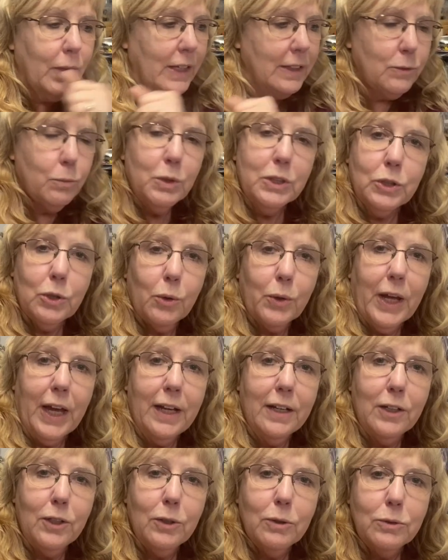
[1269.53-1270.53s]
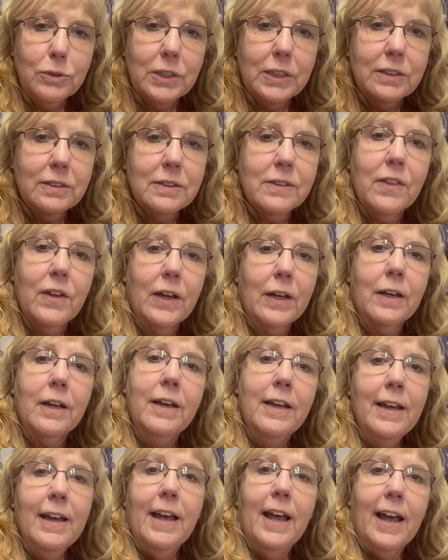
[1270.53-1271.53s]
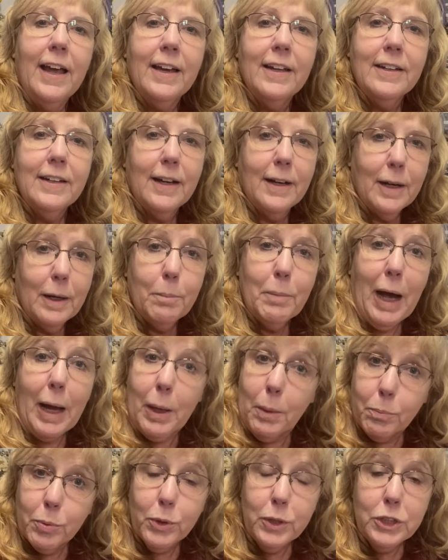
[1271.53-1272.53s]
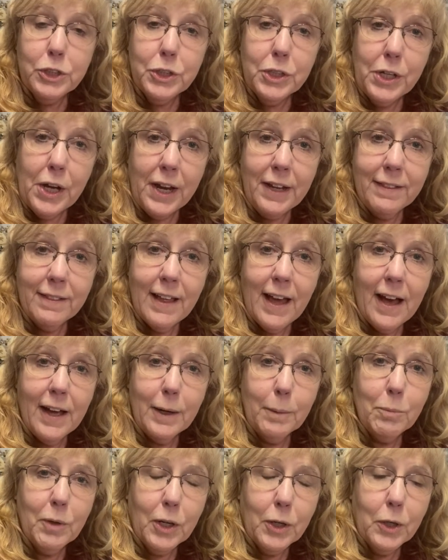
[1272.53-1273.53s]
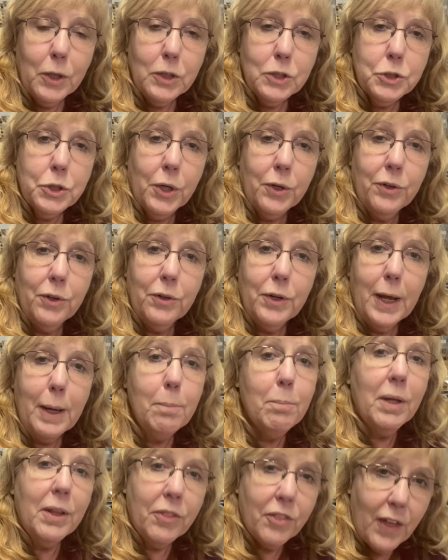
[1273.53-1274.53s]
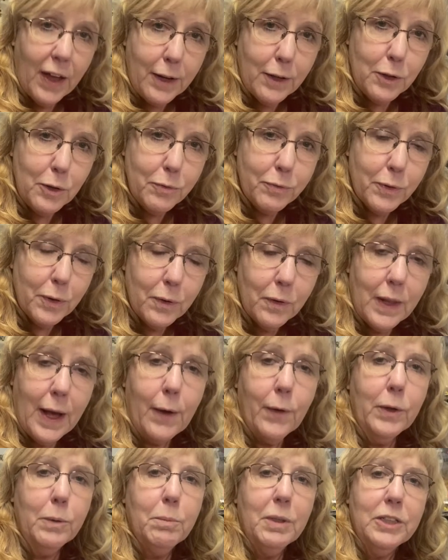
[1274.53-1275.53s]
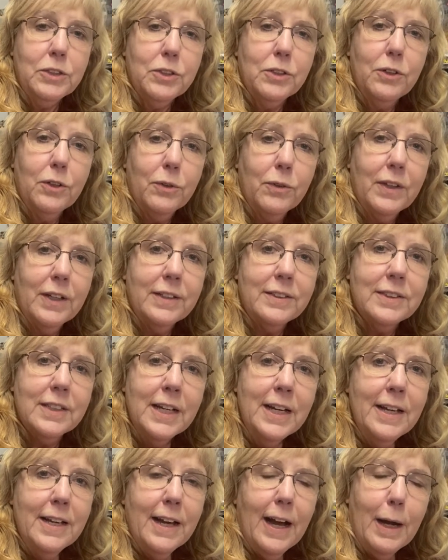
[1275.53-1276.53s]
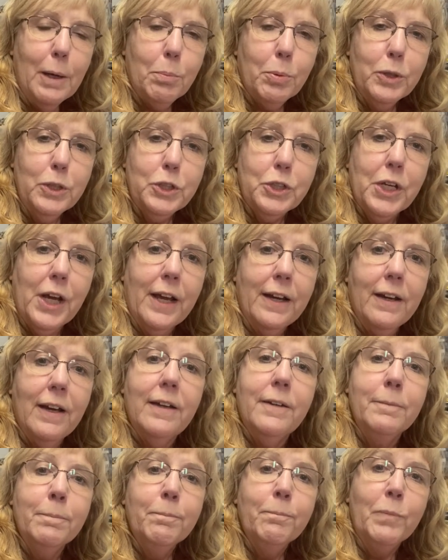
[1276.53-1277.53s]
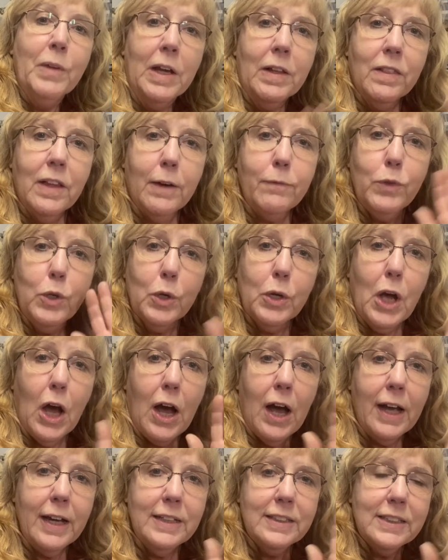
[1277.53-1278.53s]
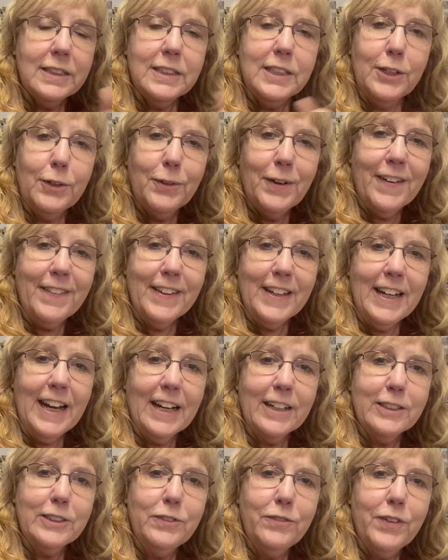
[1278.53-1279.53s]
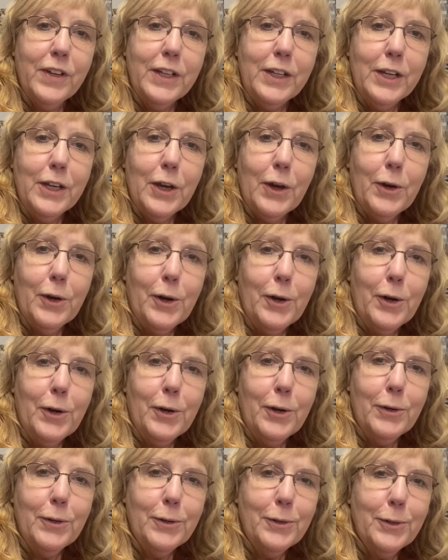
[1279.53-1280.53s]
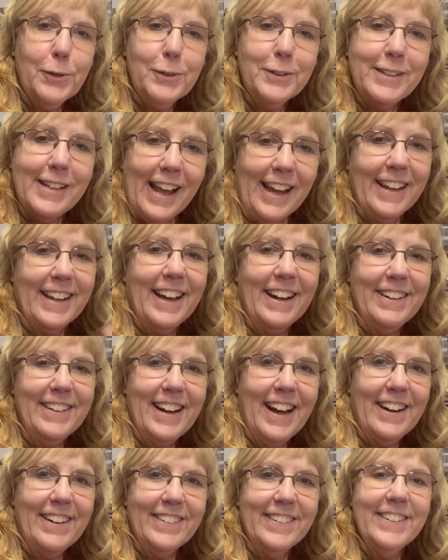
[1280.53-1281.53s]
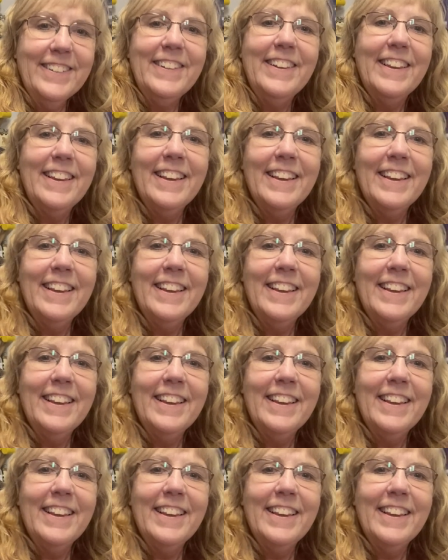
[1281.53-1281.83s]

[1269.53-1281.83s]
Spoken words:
It was okay to use his thing. And I appreciate that. I'm not going to share your name, but thank you for allowing me to do this. I appreciate it. Love you guys. See you on the next video. Take care now.